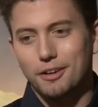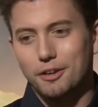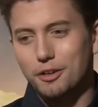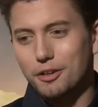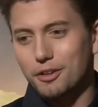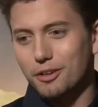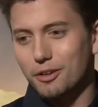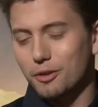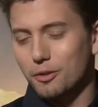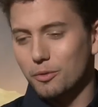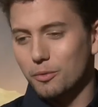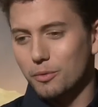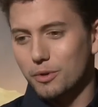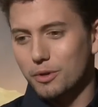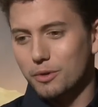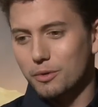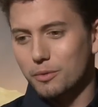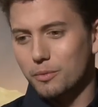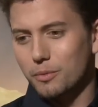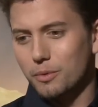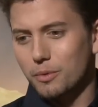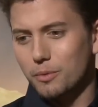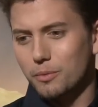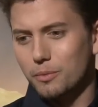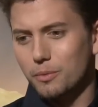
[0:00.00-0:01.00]
yeah, we,
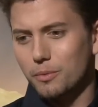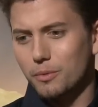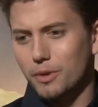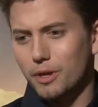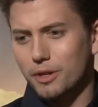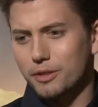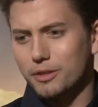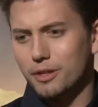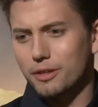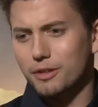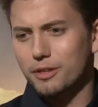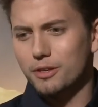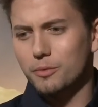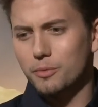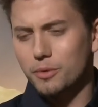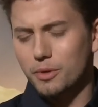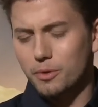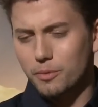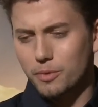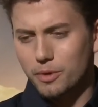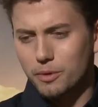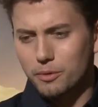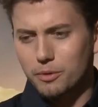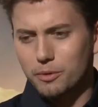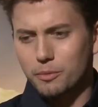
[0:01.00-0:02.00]
I, th I think we,
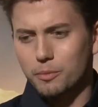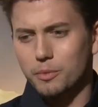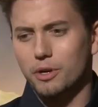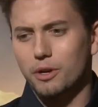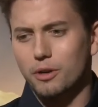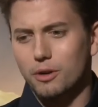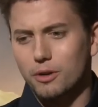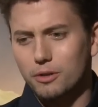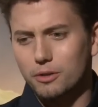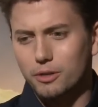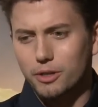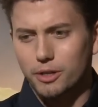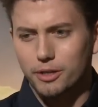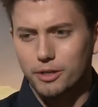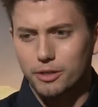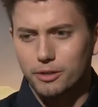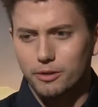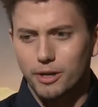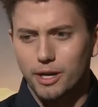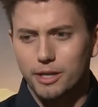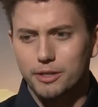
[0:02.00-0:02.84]
we, were, we all like, you know,